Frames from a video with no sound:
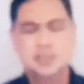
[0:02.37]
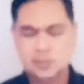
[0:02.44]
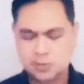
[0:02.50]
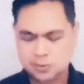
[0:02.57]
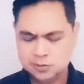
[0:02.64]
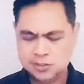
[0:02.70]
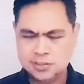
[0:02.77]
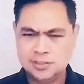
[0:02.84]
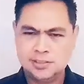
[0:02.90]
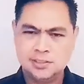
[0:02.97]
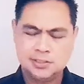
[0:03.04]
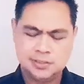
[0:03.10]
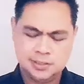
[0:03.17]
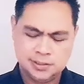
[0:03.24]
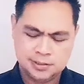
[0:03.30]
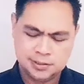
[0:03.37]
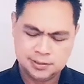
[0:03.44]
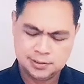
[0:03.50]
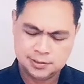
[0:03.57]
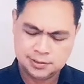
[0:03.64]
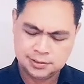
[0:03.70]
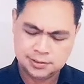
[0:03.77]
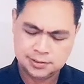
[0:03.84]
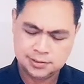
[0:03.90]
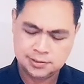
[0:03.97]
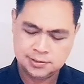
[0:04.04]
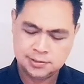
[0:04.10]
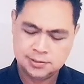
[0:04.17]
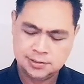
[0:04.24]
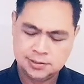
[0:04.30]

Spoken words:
coaches, trainers,